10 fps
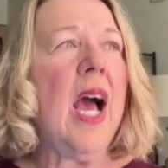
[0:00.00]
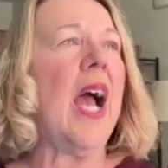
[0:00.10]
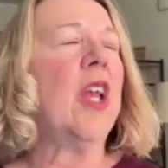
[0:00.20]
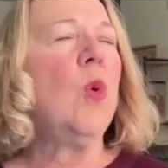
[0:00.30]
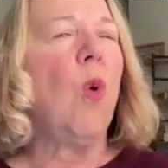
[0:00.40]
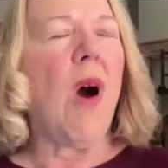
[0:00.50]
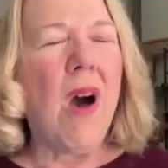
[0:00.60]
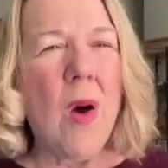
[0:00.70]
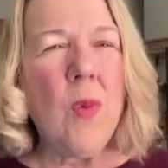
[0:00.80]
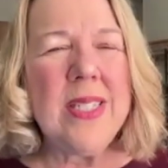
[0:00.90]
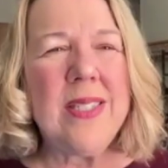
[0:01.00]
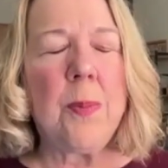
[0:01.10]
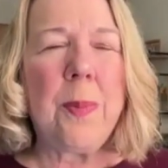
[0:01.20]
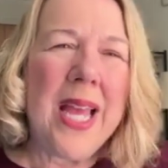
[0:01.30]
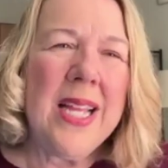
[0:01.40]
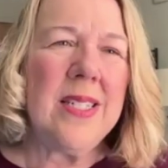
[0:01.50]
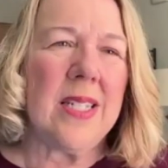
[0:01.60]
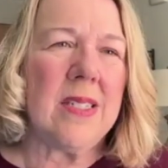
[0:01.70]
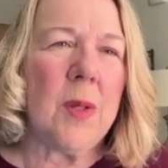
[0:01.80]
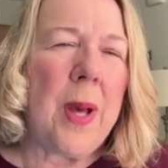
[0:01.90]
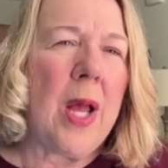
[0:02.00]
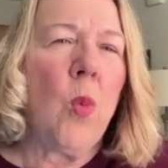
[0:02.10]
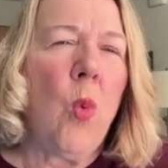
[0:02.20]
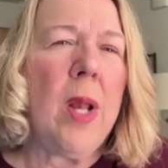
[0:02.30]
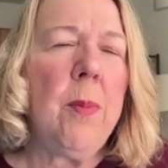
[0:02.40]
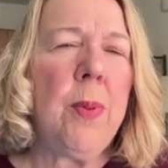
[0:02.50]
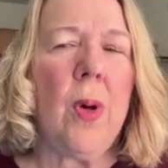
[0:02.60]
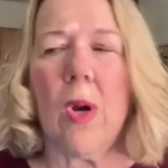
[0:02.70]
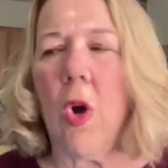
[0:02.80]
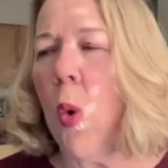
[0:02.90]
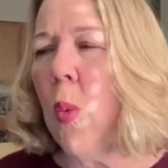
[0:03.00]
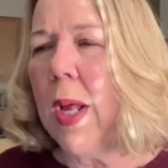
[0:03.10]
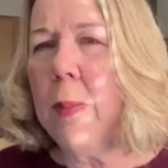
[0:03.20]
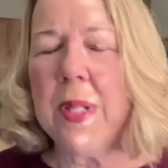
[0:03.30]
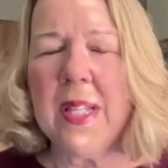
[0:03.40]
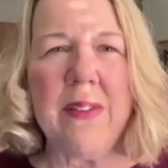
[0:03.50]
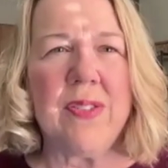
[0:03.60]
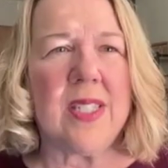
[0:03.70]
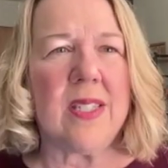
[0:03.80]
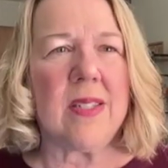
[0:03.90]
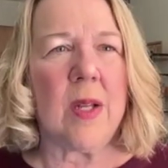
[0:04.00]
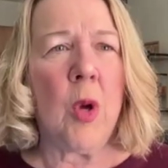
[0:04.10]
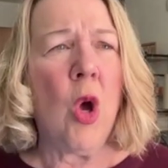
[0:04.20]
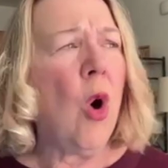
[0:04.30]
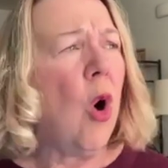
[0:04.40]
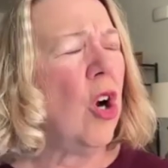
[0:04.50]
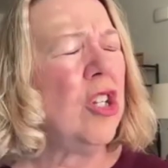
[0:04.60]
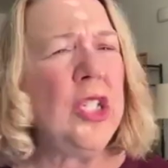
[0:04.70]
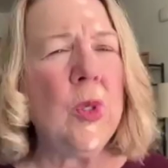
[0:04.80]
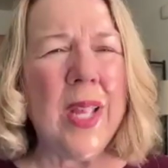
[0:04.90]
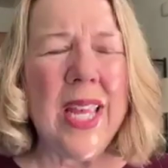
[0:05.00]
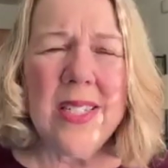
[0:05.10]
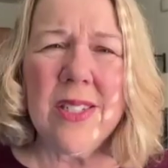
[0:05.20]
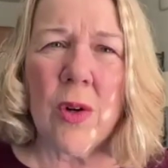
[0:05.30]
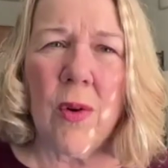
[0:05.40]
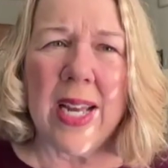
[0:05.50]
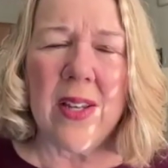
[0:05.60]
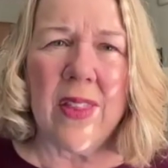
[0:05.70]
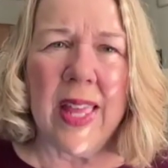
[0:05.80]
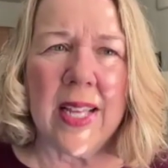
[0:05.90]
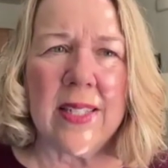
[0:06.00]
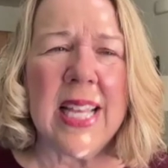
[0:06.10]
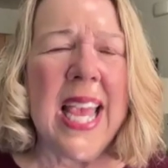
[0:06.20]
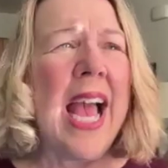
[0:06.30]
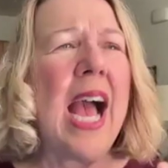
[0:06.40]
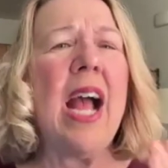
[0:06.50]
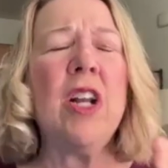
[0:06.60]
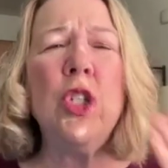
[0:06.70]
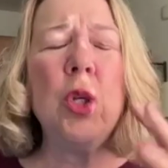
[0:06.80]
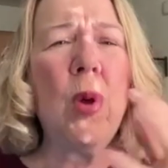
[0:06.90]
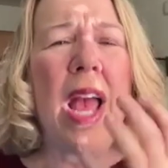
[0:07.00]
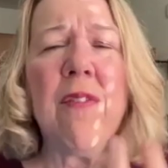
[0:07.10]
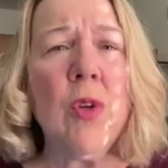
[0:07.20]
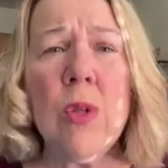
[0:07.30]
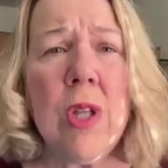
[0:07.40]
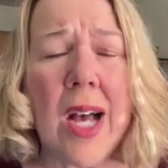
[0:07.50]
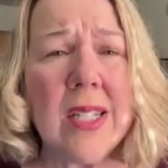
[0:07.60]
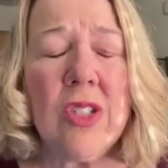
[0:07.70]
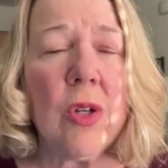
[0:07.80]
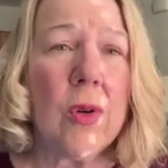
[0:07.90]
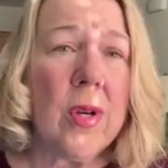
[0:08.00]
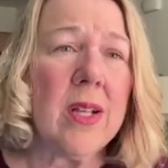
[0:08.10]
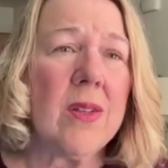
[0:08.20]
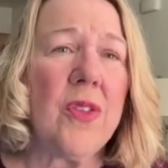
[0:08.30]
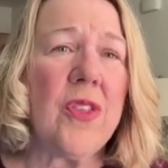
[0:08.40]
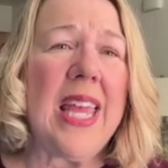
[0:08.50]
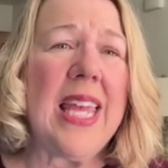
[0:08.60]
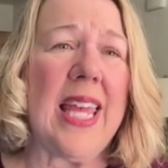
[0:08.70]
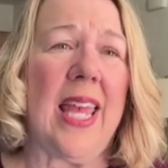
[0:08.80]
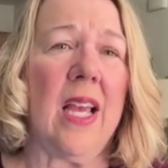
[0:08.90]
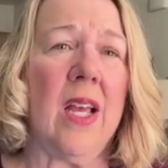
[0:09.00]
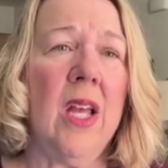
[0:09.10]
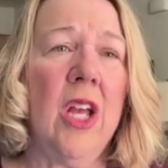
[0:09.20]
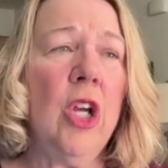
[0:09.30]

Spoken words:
Are you always dependent upon one book or one belief system? Or do you integrate things? Have you lost your critical thinking?